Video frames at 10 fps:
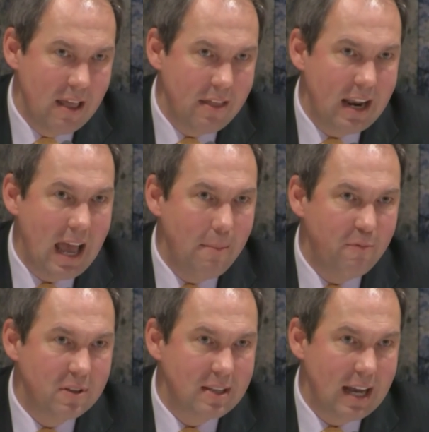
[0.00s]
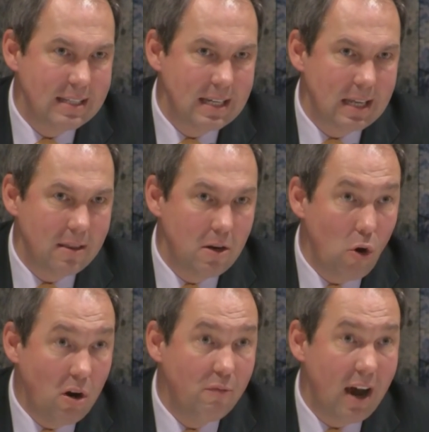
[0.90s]
that are emphasizing the
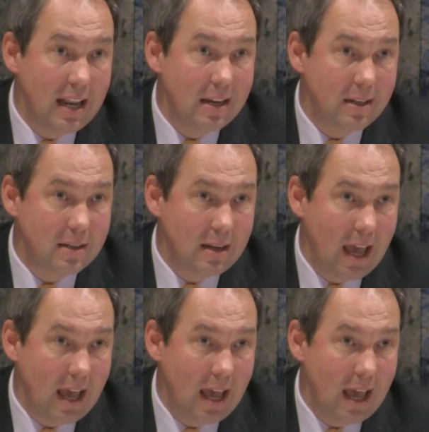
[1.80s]
non-violent